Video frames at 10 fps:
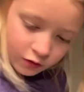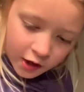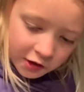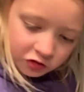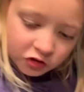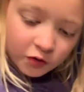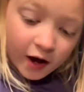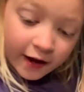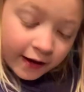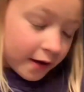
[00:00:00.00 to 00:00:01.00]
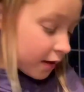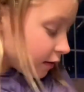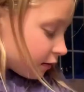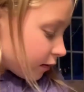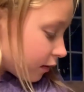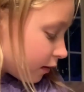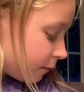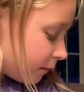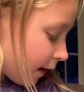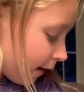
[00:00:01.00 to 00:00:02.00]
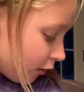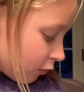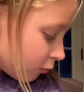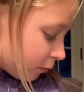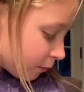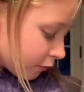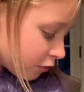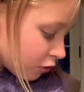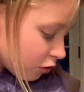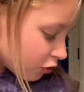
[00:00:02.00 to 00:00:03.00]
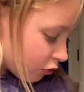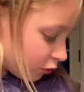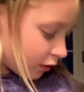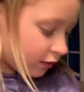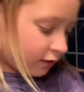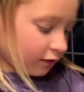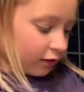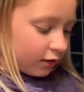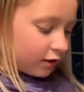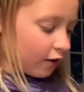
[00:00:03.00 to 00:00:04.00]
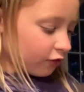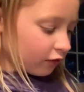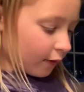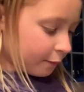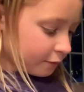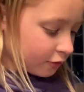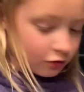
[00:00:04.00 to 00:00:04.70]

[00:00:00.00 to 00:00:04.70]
And so I am now going to cover up